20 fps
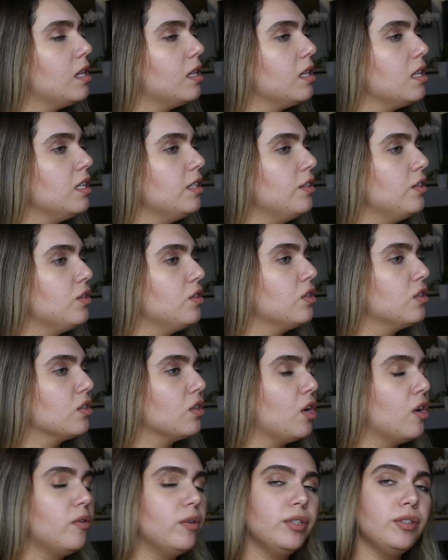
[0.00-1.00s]
Let's
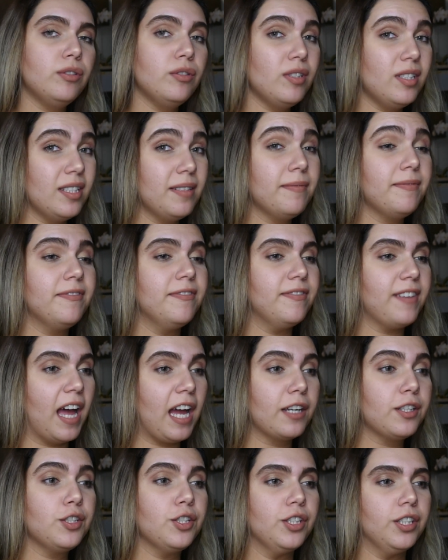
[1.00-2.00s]
go into some
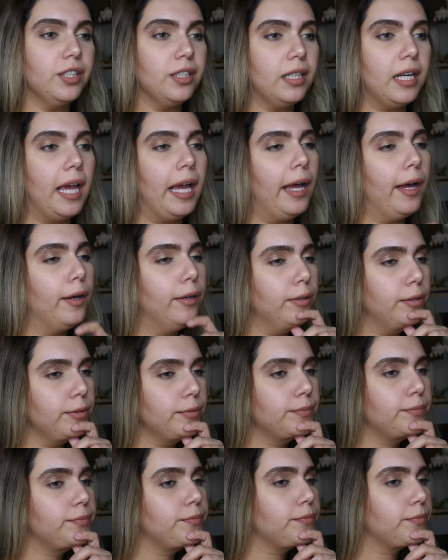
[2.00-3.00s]
fashion now.
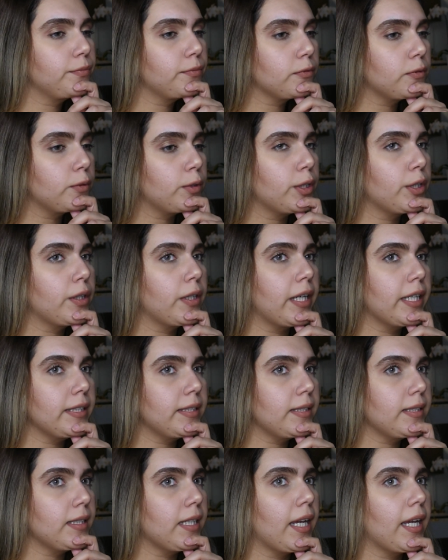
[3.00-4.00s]
What do you guys
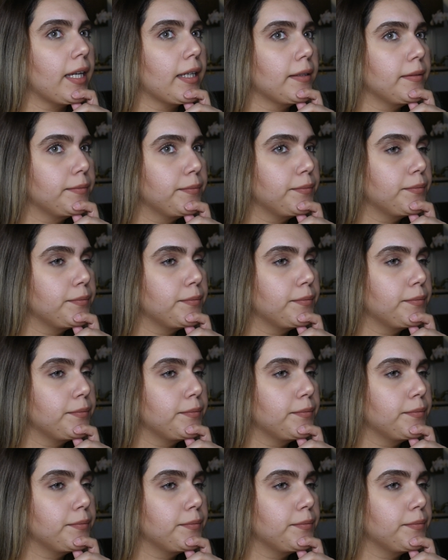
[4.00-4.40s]
say?